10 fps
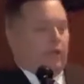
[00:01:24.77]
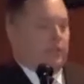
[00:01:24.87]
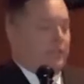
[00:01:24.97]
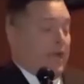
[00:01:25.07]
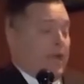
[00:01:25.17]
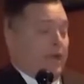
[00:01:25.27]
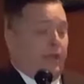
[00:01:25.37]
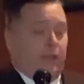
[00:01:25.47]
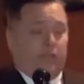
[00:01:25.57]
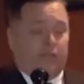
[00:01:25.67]
and
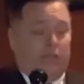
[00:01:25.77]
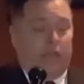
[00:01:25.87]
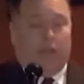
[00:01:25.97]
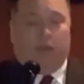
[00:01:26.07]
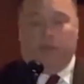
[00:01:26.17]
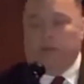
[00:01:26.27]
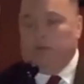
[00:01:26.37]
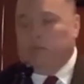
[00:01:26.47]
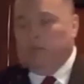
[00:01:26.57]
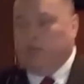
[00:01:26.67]
sad and scared
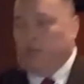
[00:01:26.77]
and